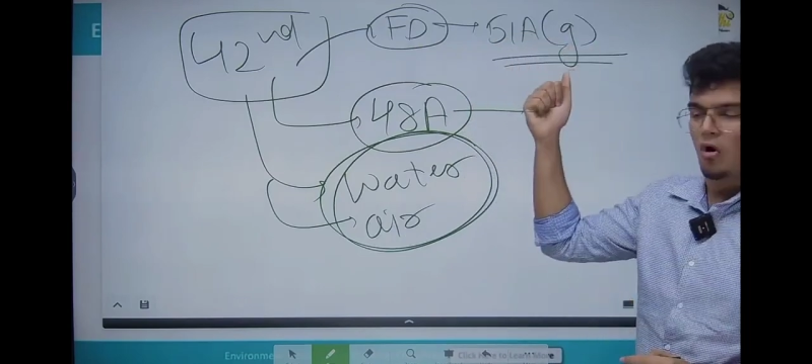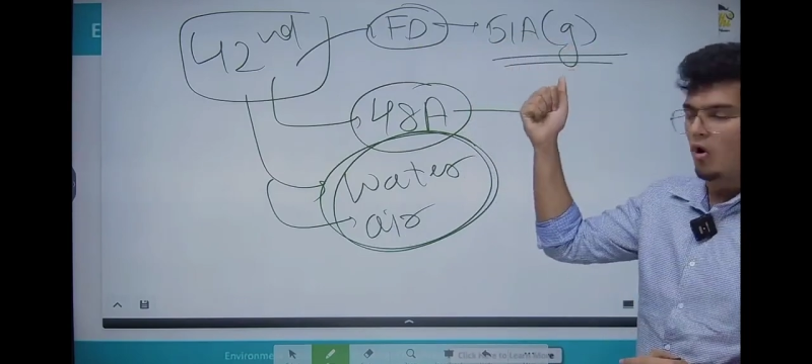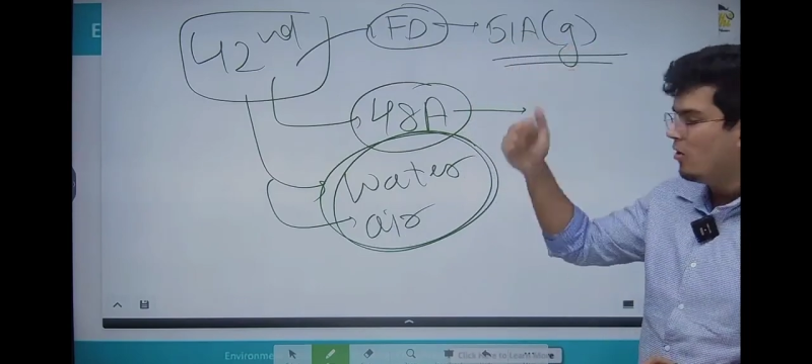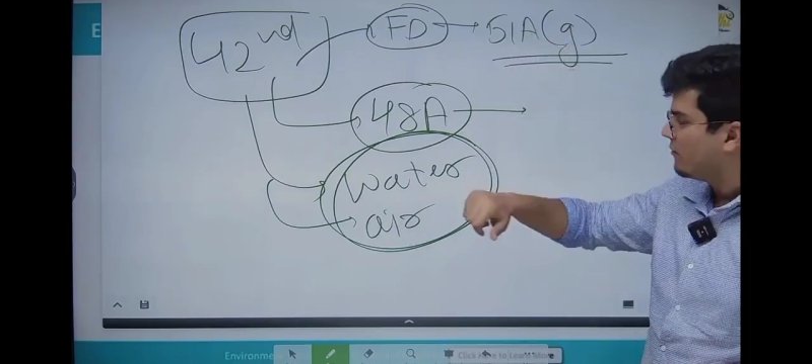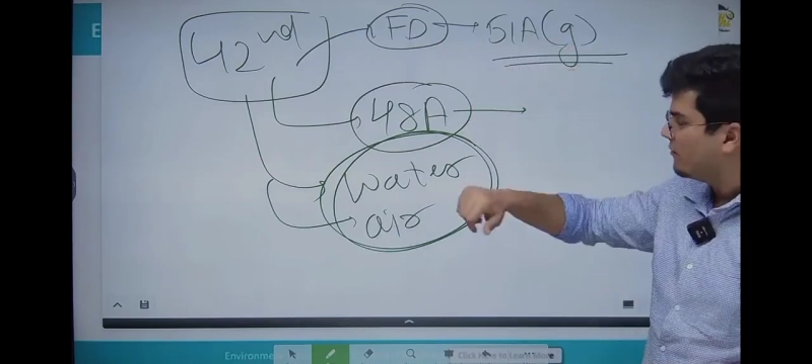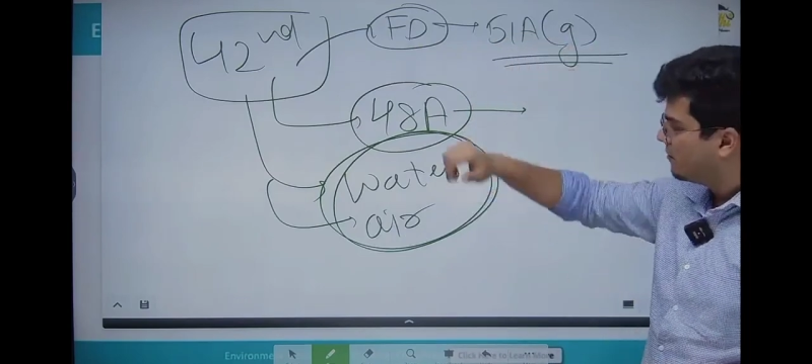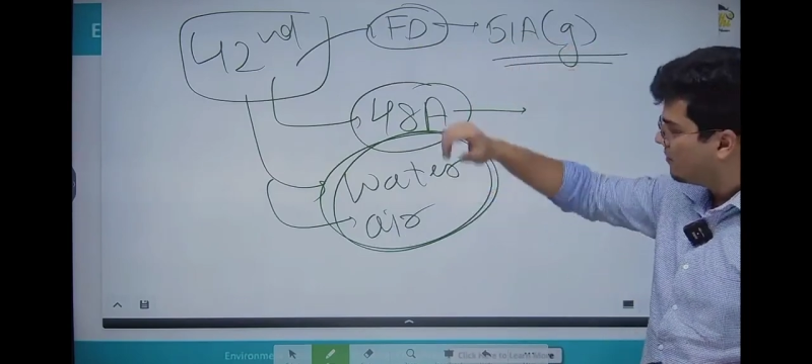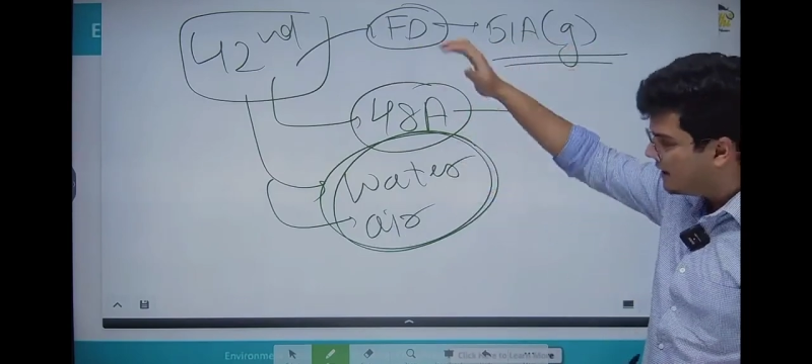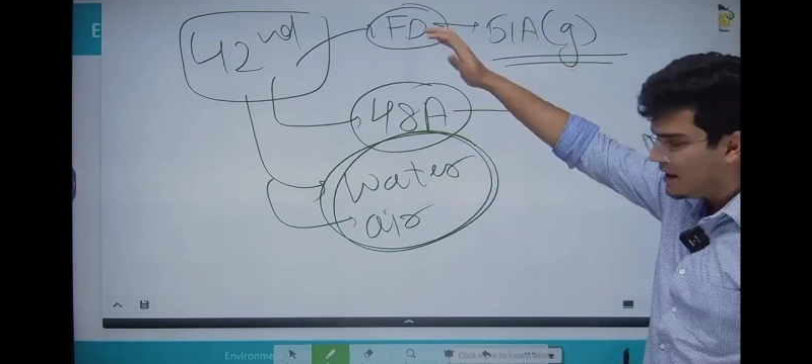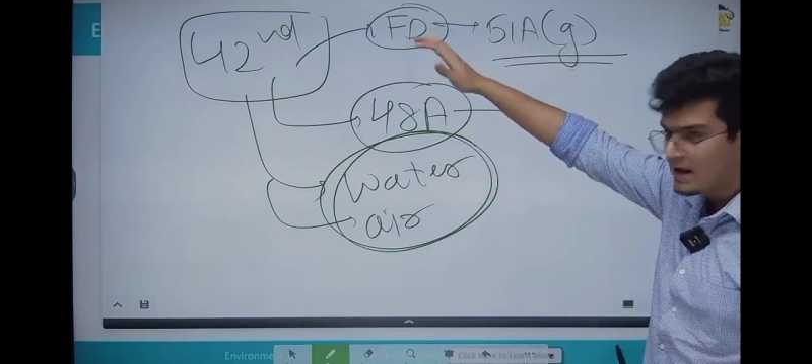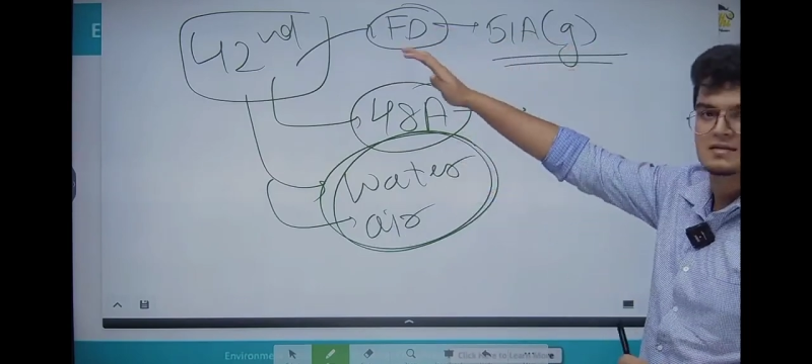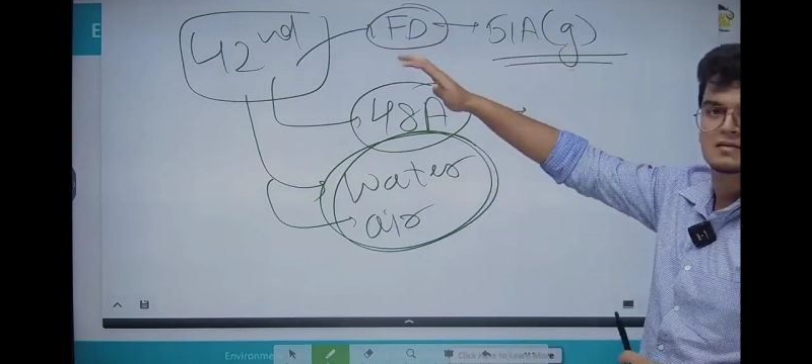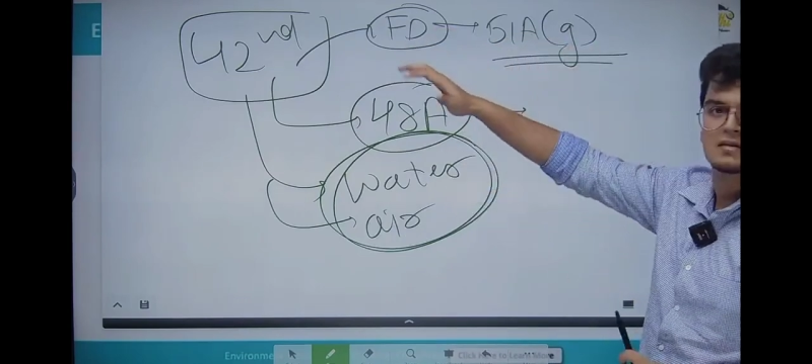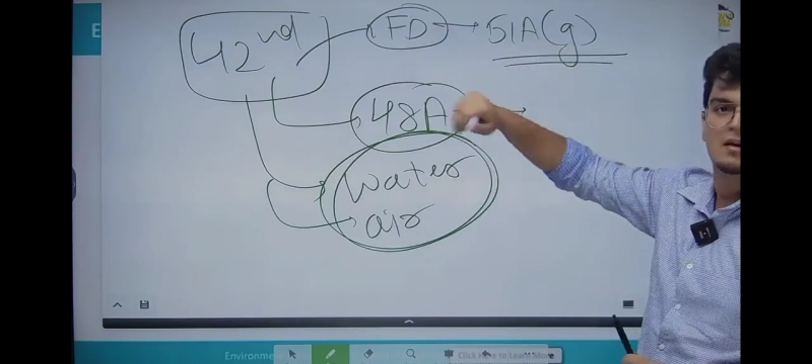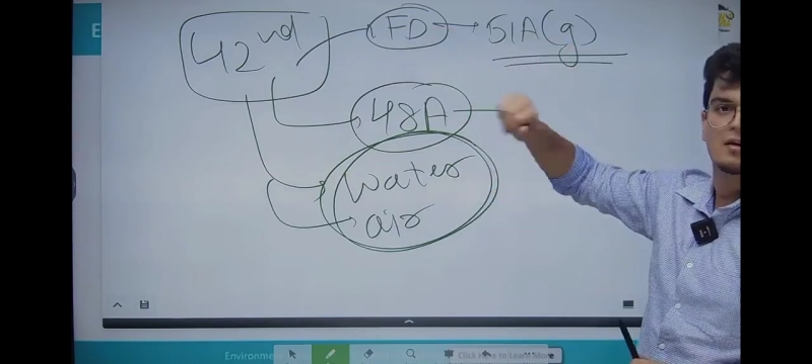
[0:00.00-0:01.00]
of
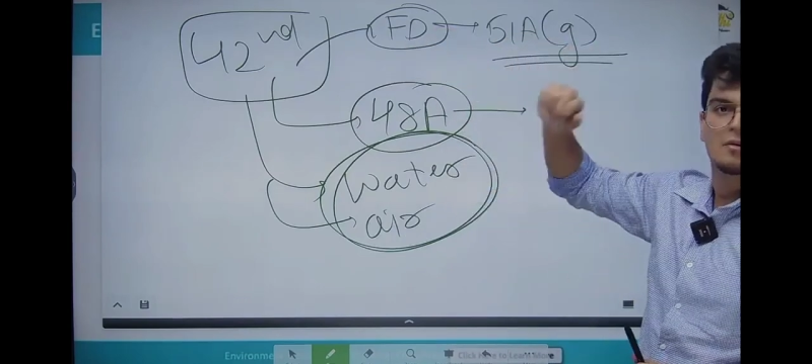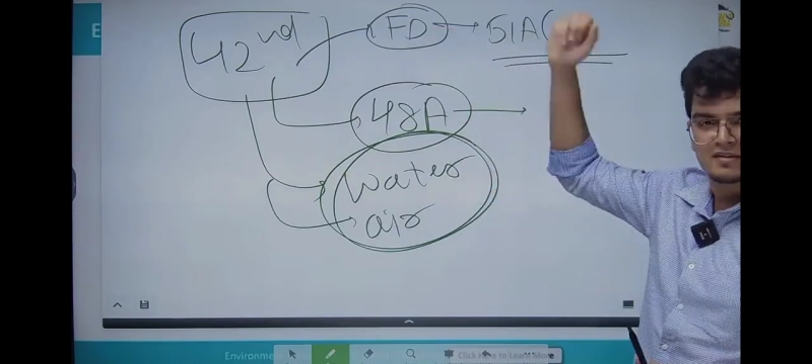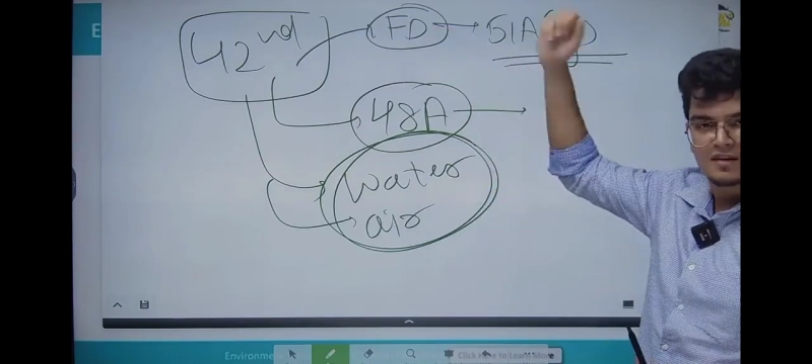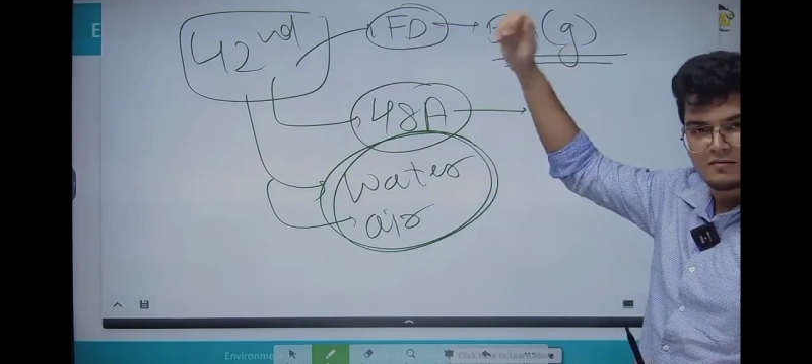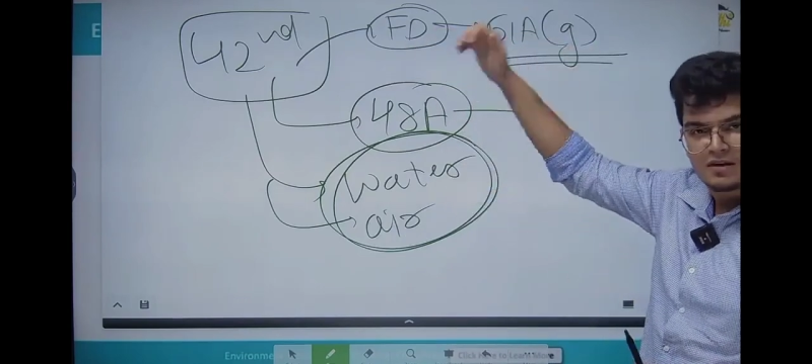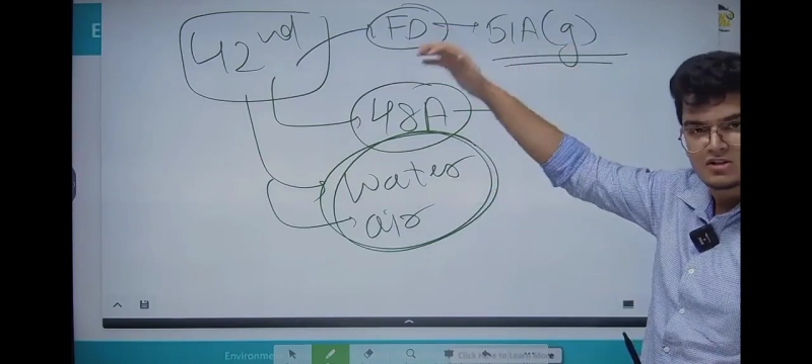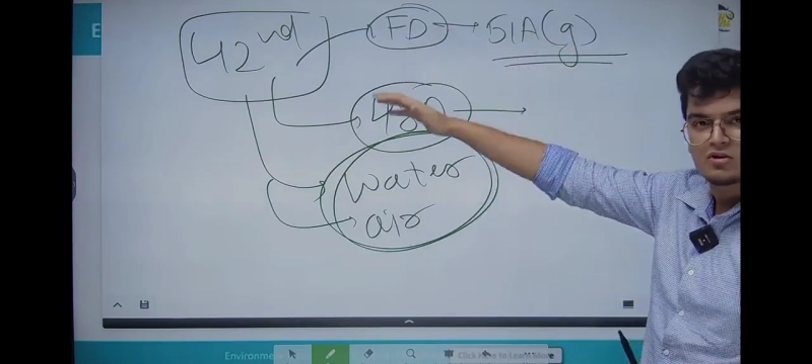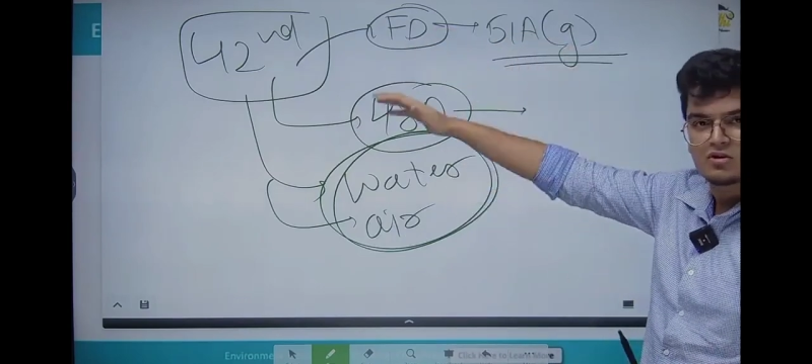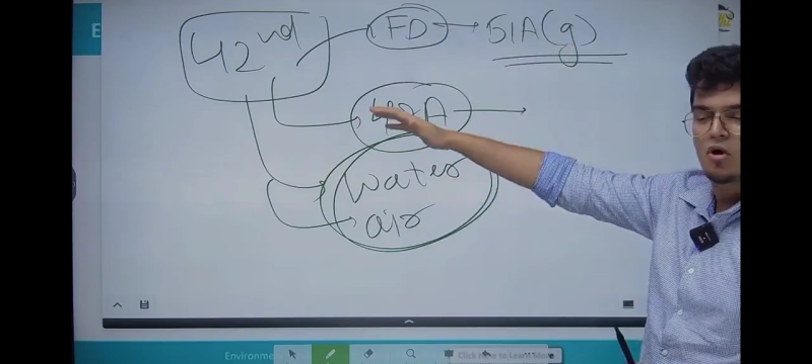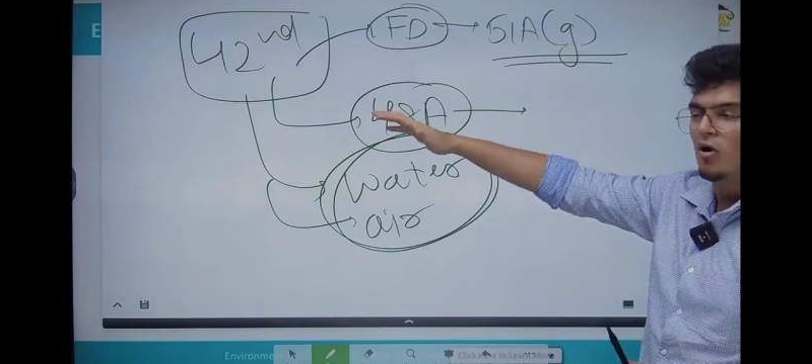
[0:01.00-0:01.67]
lakes, preservation